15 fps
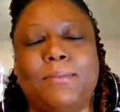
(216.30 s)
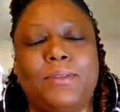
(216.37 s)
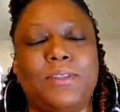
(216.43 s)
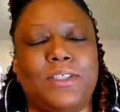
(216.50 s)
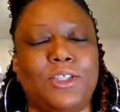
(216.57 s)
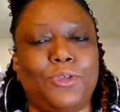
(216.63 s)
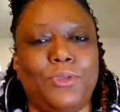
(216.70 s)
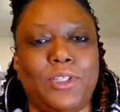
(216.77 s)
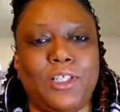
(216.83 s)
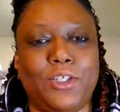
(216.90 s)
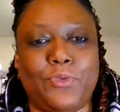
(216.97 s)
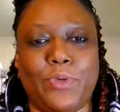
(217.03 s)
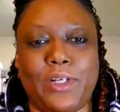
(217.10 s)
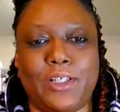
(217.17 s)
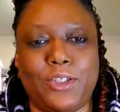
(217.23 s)
still
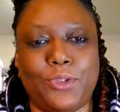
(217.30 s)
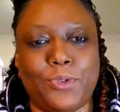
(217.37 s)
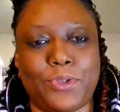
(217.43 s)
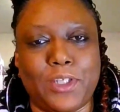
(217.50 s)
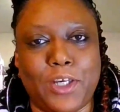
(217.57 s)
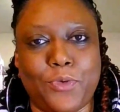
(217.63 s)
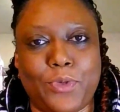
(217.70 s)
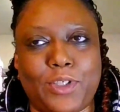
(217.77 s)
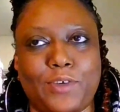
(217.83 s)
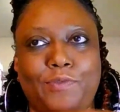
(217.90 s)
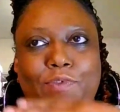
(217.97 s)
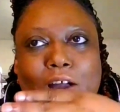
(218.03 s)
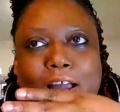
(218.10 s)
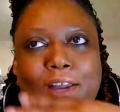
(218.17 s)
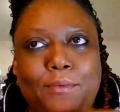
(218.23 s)
dealing with a little thing with
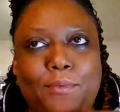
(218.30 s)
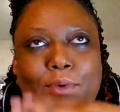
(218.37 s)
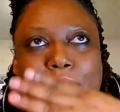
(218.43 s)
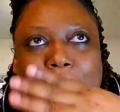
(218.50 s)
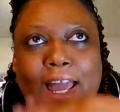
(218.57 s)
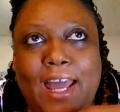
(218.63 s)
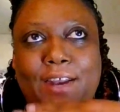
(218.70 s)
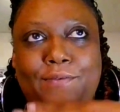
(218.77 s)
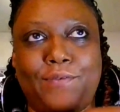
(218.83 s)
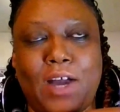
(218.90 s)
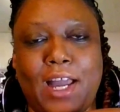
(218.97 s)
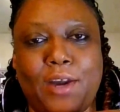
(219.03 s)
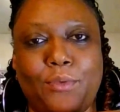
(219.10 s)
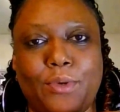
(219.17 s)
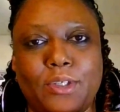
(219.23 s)
I had a
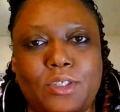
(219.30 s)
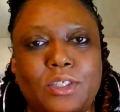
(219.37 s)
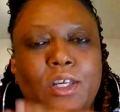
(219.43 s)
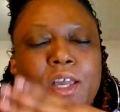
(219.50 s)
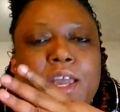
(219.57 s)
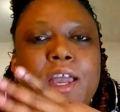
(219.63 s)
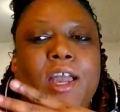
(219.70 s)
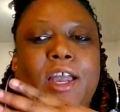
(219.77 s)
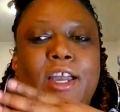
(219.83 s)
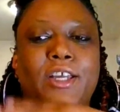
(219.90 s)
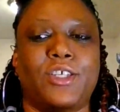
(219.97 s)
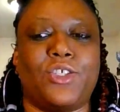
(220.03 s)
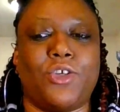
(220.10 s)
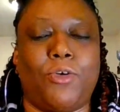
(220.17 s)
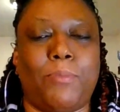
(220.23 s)
virus.
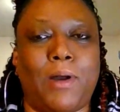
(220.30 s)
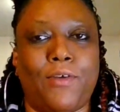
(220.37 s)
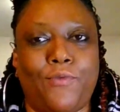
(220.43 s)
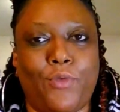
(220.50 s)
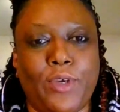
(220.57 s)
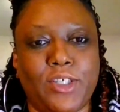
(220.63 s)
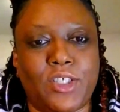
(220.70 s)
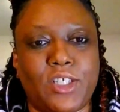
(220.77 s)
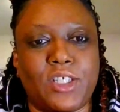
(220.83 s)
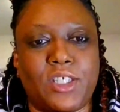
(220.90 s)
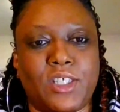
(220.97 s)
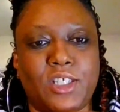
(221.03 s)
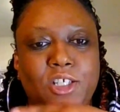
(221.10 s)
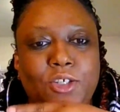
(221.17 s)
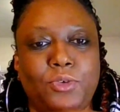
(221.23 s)
So my voice is
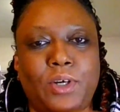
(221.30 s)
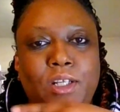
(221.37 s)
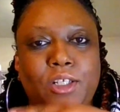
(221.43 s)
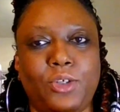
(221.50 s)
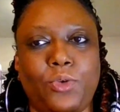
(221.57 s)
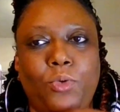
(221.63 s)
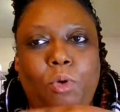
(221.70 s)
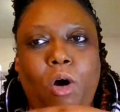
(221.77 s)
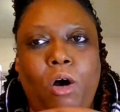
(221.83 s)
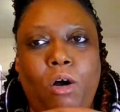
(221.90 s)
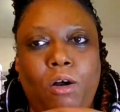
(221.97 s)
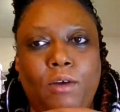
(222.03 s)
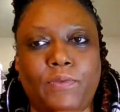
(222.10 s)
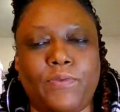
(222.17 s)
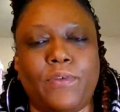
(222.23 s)
still a little
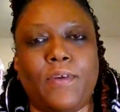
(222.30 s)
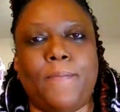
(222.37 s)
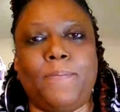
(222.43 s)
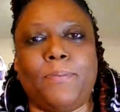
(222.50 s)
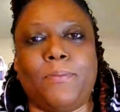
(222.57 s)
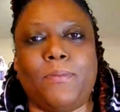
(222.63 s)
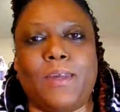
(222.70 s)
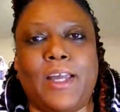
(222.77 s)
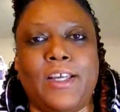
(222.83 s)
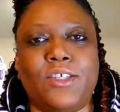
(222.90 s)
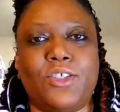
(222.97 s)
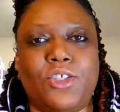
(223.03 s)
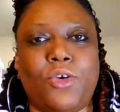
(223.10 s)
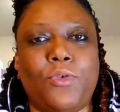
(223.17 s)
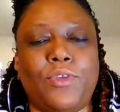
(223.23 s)
off.
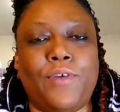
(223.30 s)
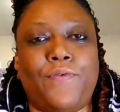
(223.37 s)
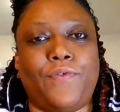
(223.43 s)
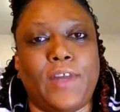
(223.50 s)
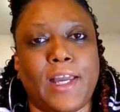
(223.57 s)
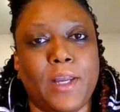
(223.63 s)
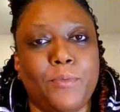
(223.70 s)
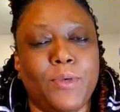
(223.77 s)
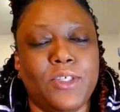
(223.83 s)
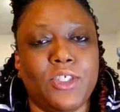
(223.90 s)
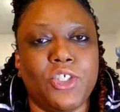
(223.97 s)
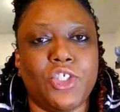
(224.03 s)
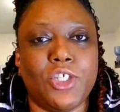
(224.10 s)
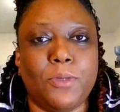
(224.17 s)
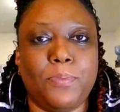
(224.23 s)
And so the flame
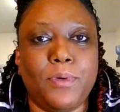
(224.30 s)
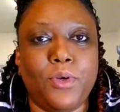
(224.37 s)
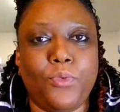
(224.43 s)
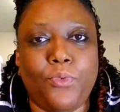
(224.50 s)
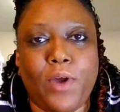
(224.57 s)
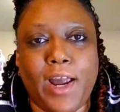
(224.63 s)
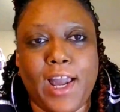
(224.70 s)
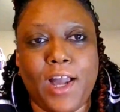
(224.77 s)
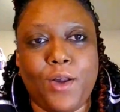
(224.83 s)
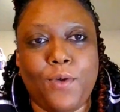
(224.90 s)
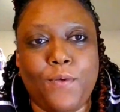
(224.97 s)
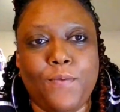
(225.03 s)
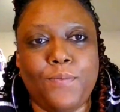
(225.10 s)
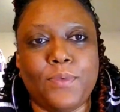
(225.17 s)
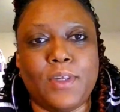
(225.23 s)
wasn't jumping
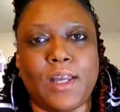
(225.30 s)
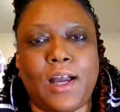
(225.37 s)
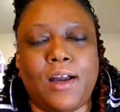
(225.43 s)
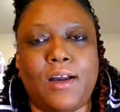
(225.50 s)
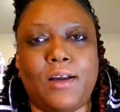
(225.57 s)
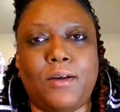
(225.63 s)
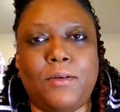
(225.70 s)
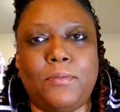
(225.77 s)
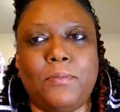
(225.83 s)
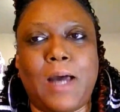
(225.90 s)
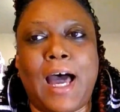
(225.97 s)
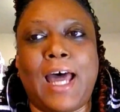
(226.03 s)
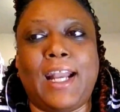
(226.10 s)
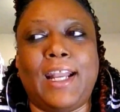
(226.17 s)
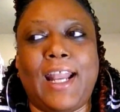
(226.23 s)
around.
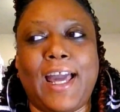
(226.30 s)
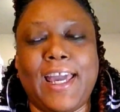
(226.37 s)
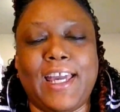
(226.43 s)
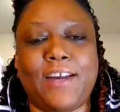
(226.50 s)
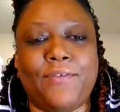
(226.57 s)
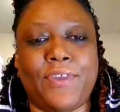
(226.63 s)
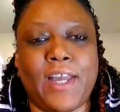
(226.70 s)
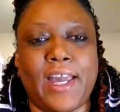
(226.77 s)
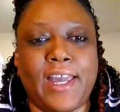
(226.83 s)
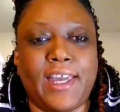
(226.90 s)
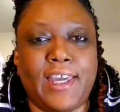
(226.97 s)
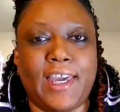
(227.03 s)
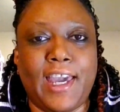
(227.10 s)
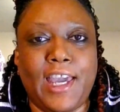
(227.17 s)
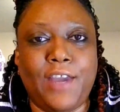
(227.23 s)
I like that
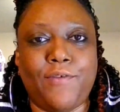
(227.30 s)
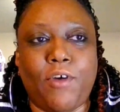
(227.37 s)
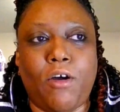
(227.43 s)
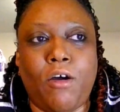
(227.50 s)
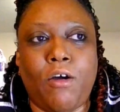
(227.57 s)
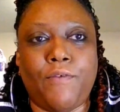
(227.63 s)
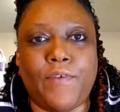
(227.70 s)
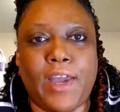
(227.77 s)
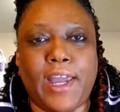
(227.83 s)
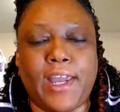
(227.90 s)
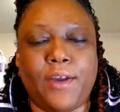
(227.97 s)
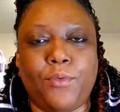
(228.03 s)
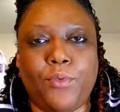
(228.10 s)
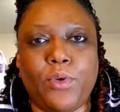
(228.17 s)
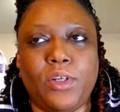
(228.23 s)
it gave off
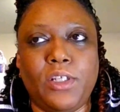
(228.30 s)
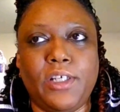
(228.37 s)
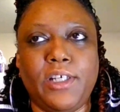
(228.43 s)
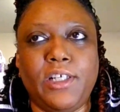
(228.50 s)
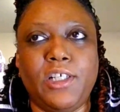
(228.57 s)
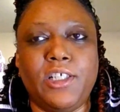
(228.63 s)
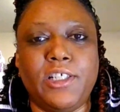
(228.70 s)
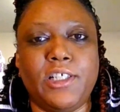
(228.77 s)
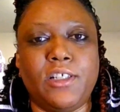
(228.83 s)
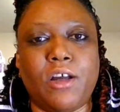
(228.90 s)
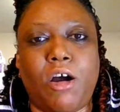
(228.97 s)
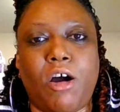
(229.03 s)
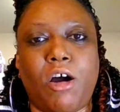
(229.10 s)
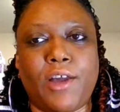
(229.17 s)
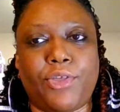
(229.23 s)
a really good
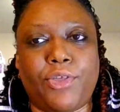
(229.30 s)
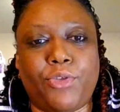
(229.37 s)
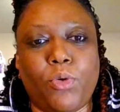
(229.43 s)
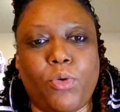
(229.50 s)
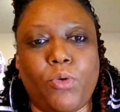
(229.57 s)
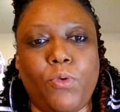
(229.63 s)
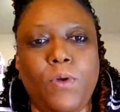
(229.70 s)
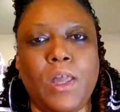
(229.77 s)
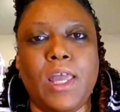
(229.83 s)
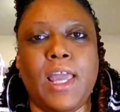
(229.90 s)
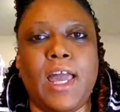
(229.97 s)
hot throw.